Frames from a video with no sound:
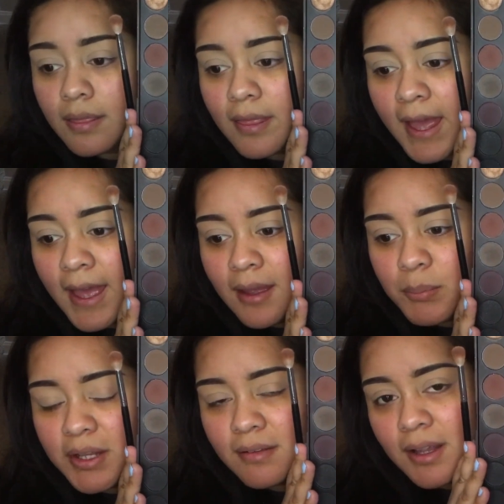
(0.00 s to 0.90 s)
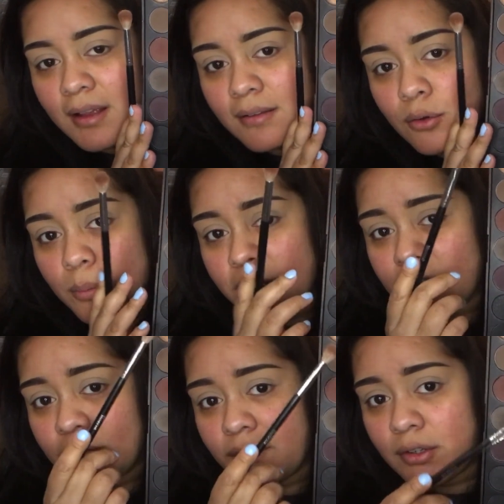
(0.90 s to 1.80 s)
that, because it has a whole
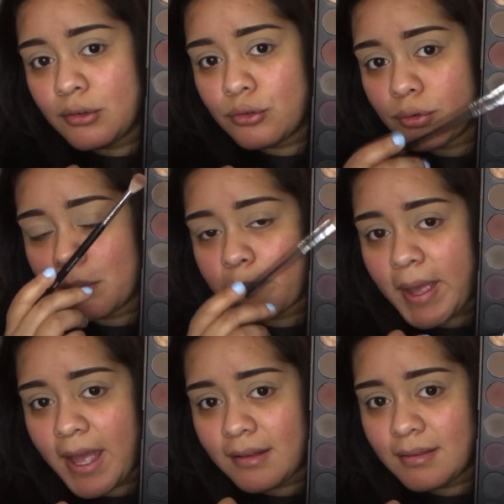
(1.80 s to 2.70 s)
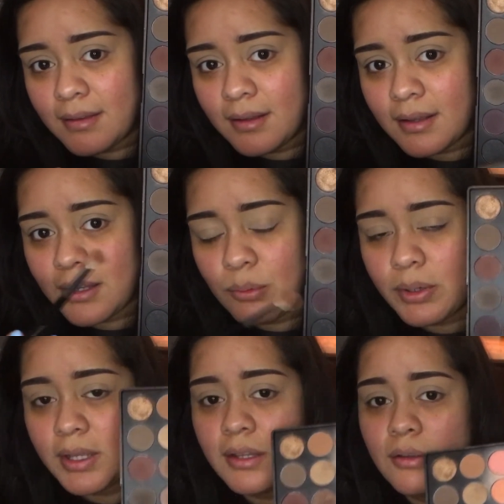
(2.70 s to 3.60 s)
bunch of neutral mattes that you
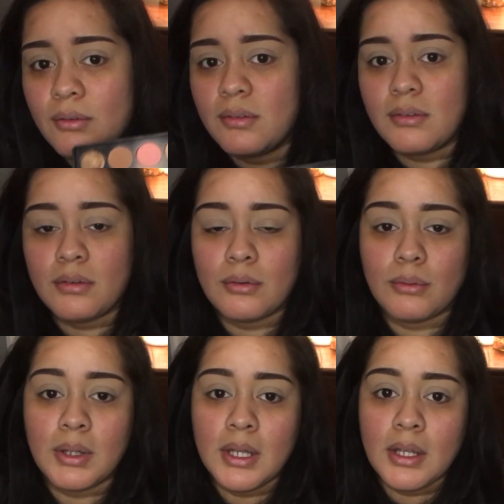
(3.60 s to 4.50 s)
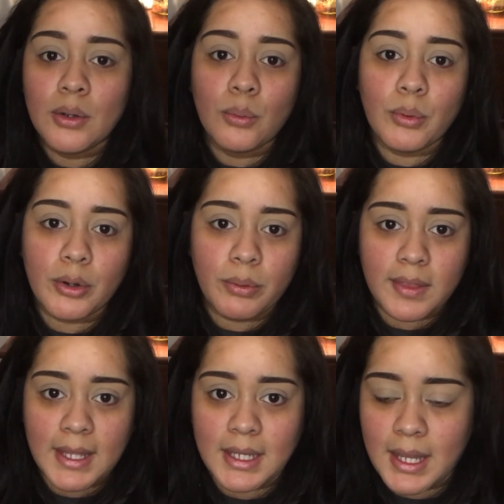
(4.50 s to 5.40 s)
can use to work with
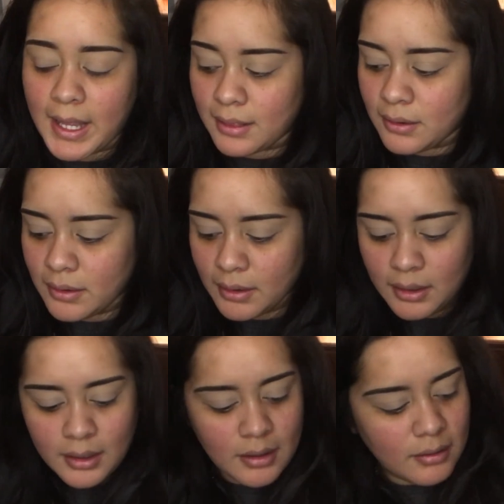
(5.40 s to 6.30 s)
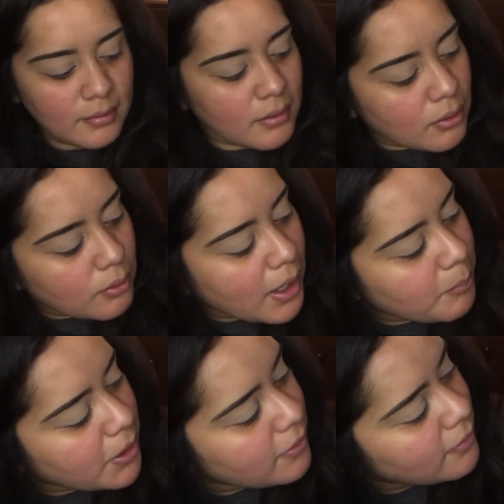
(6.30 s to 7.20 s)
any eye look. So I'm gonna